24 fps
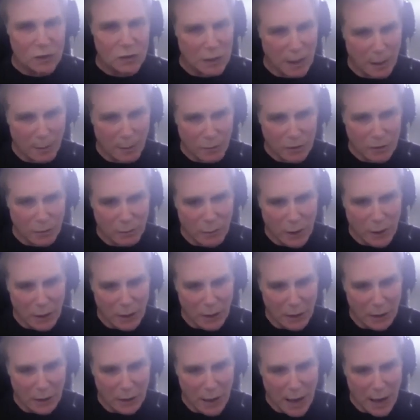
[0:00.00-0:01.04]
sums of
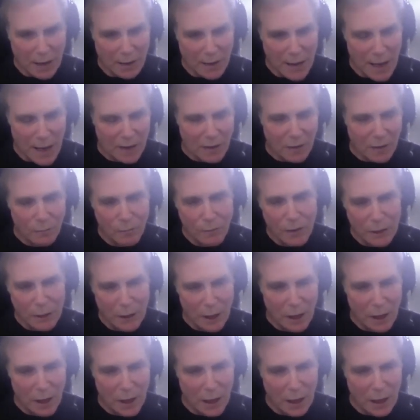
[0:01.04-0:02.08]
money, and that's
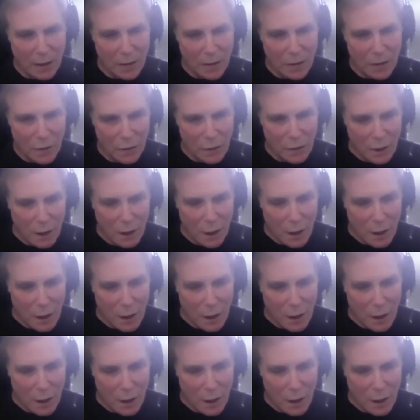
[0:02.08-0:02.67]
because